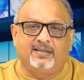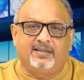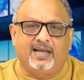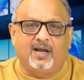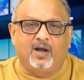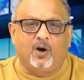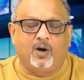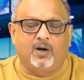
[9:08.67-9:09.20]

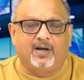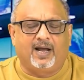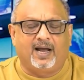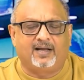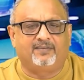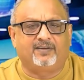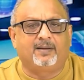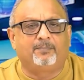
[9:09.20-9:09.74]
They all
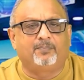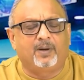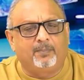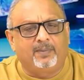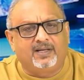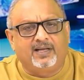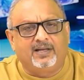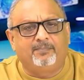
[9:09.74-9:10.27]
have
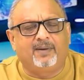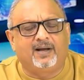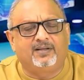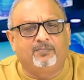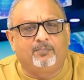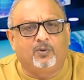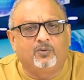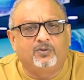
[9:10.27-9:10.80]
diplomatic
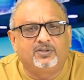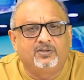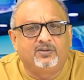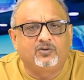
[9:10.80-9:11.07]
passports,